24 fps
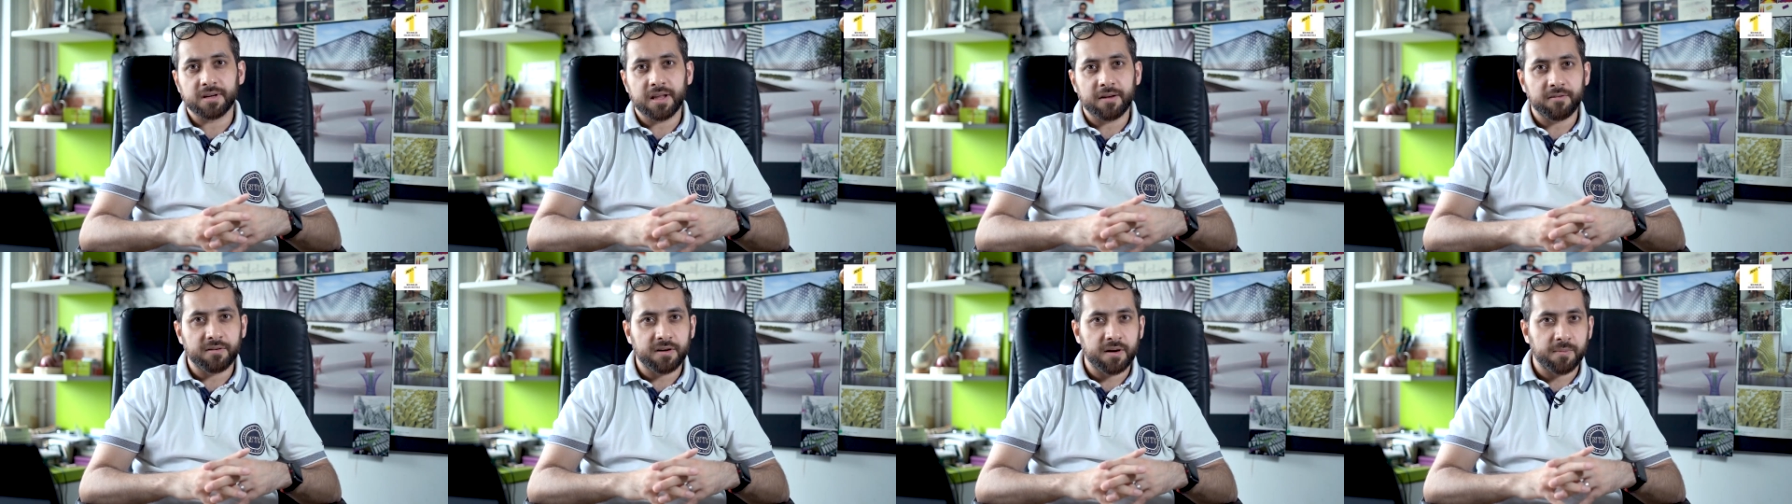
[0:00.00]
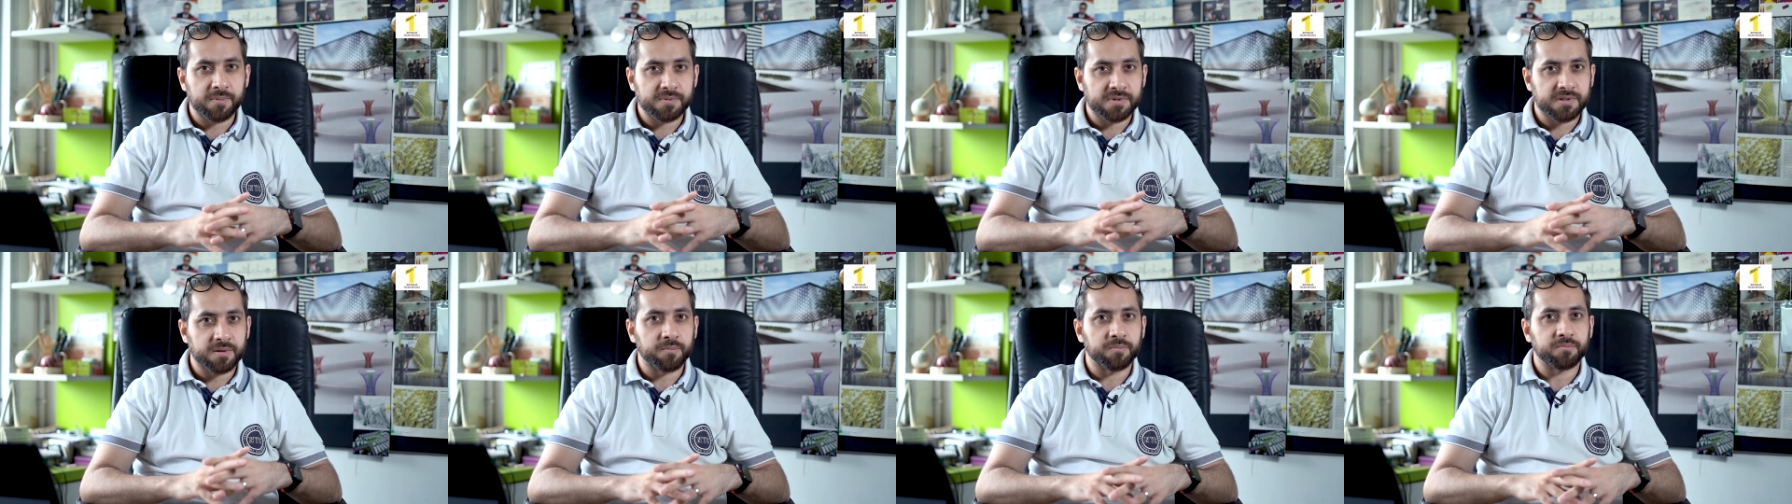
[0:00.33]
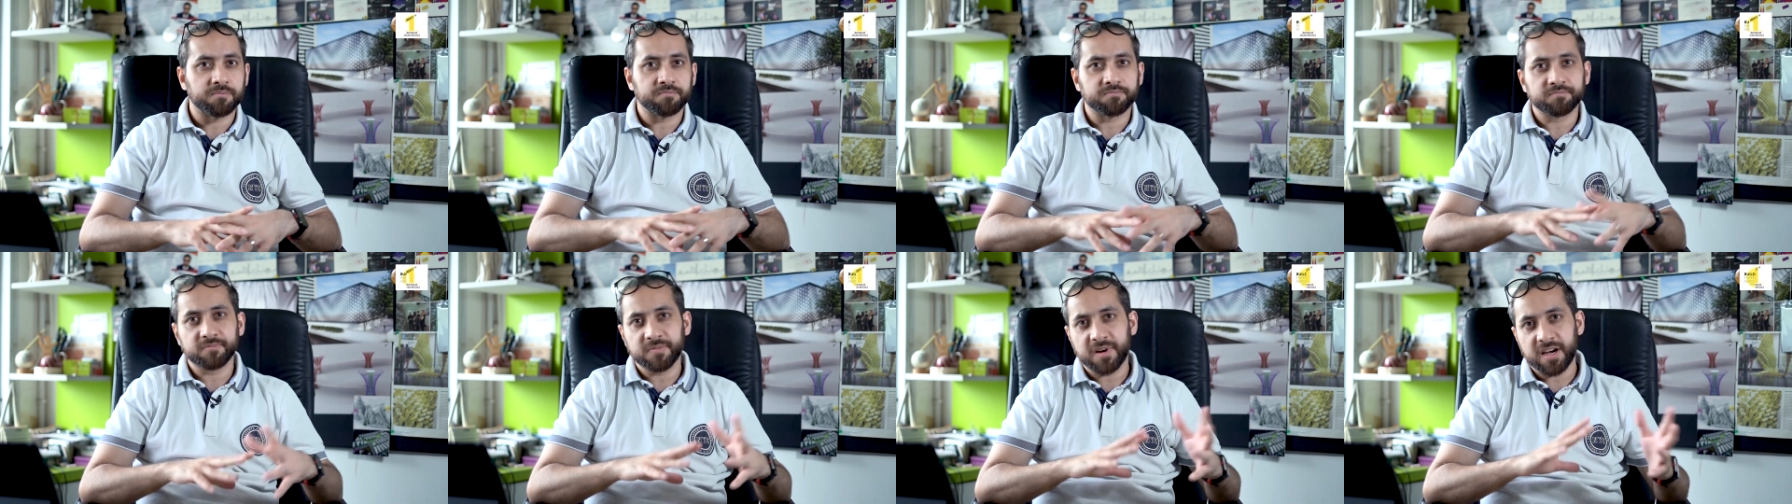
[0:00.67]
developed some
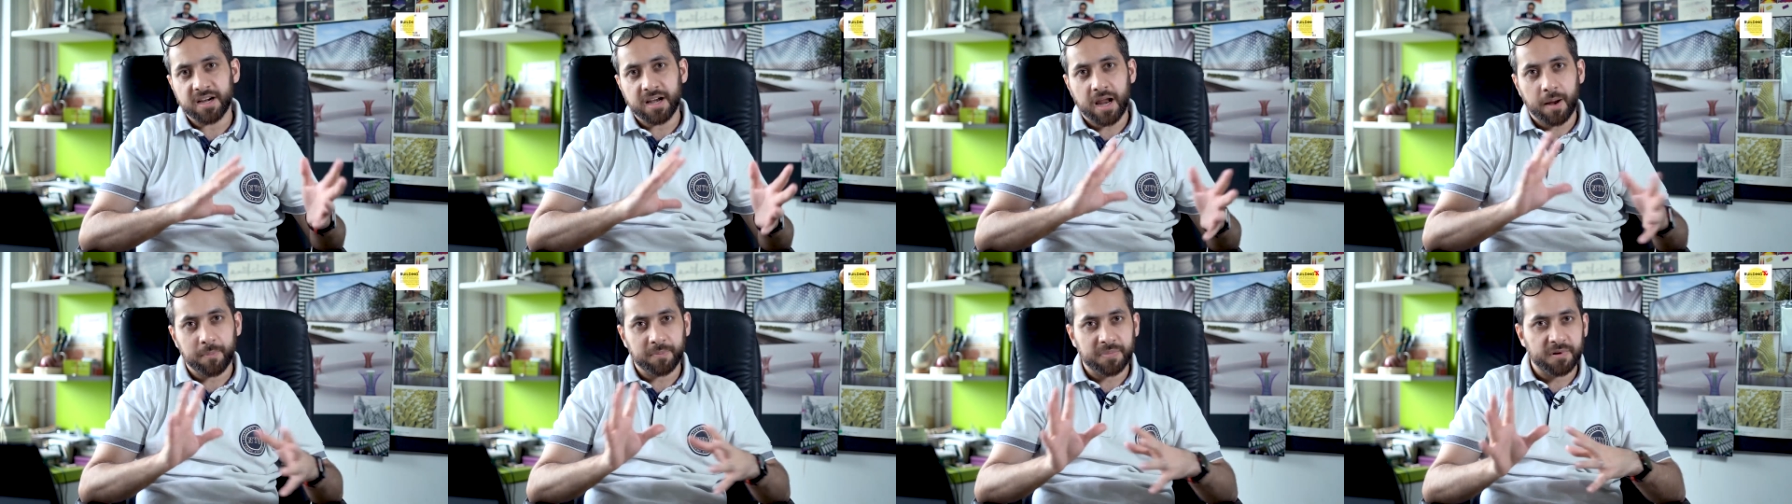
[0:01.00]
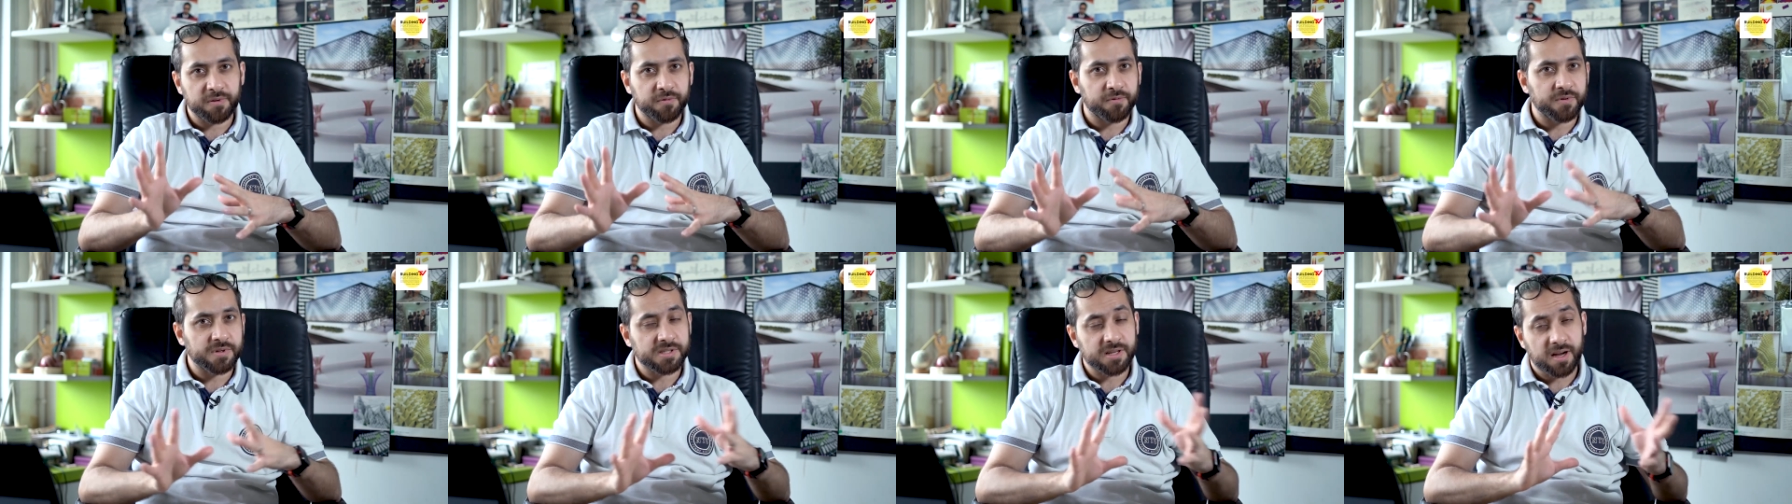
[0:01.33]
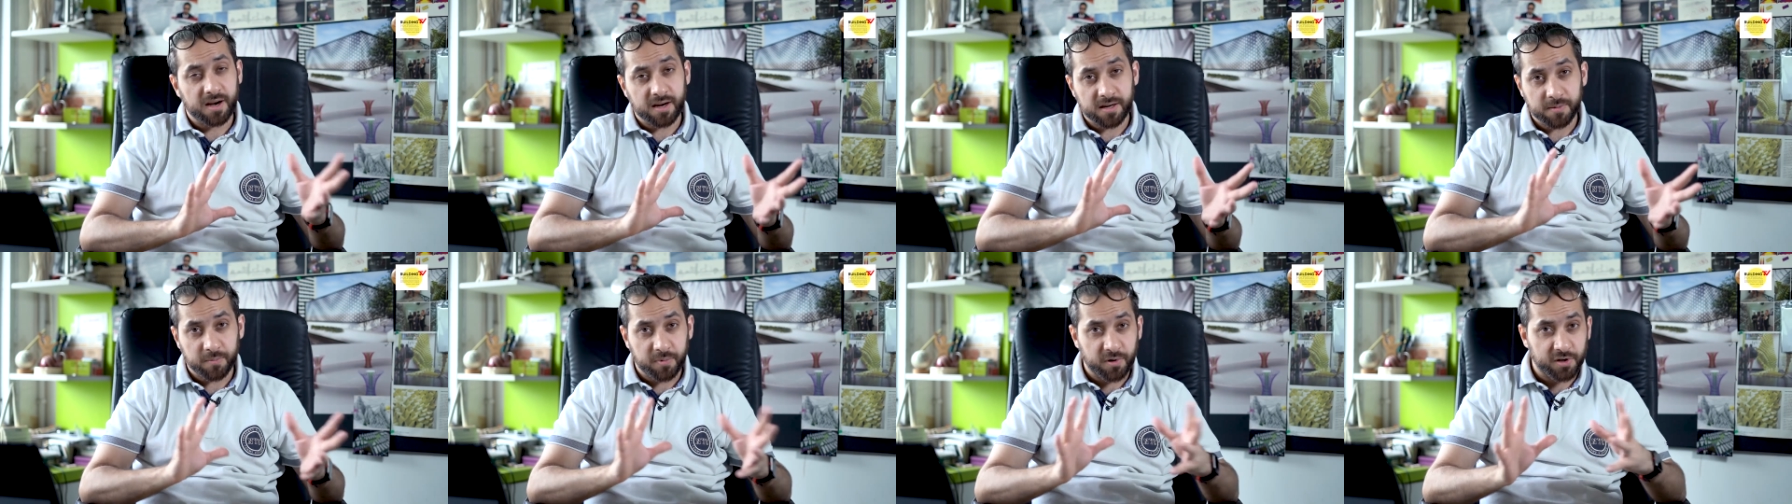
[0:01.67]
adaptive
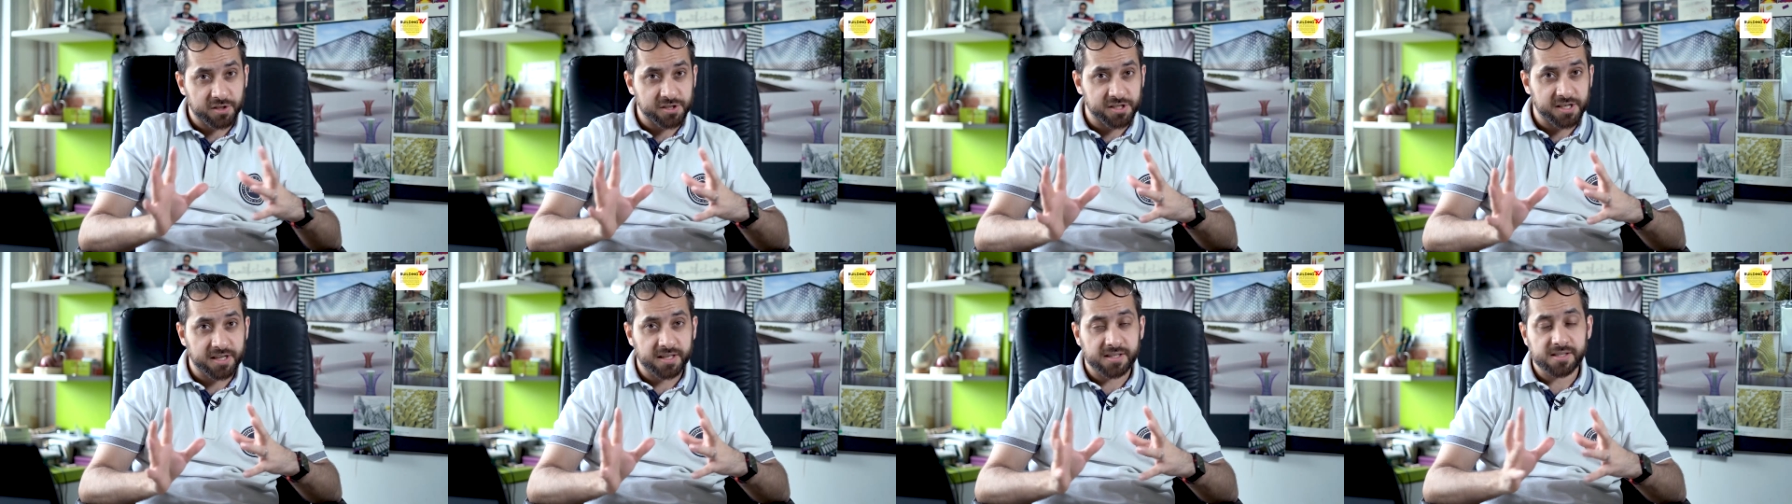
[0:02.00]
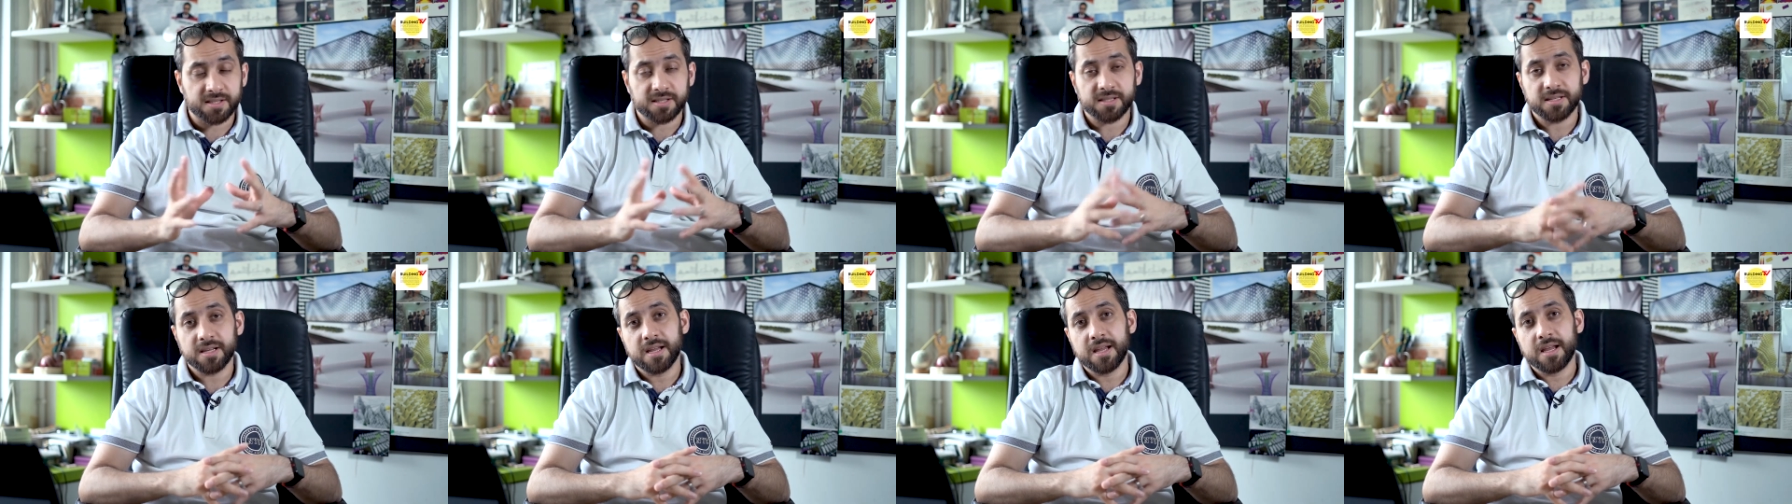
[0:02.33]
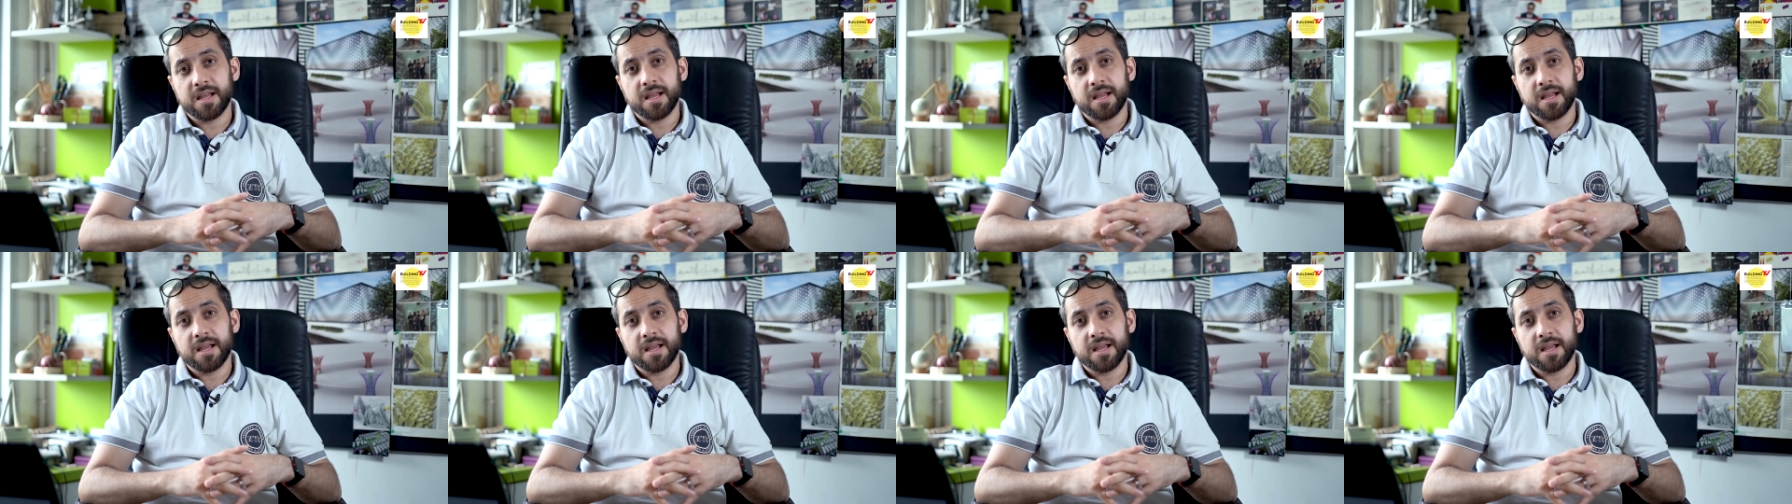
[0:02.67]
facade projects,